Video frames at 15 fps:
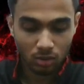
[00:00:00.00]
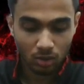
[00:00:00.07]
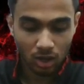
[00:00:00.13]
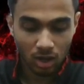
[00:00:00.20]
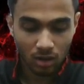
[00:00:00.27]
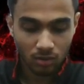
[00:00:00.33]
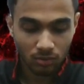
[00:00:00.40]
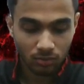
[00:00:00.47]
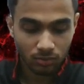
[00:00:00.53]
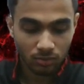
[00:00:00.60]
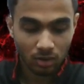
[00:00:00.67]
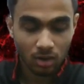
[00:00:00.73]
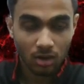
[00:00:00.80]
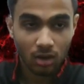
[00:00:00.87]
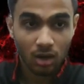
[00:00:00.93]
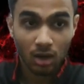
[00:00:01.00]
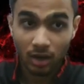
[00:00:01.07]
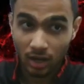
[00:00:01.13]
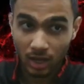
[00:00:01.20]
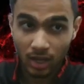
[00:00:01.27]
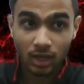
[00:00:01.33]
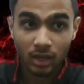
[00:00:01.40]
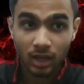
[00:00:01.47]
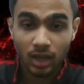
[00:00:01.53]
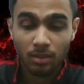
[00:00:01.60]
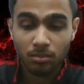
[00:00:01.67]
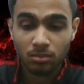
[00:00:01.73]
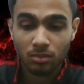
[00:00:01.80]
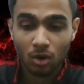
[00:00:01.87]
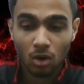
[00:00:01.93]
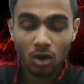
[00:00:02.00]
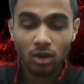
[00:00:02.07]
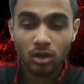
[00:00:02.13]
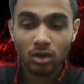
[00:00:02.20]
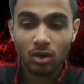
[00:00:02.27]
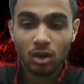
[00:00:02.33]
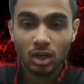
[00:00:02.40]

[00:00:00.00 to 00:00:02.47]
to have our A game on,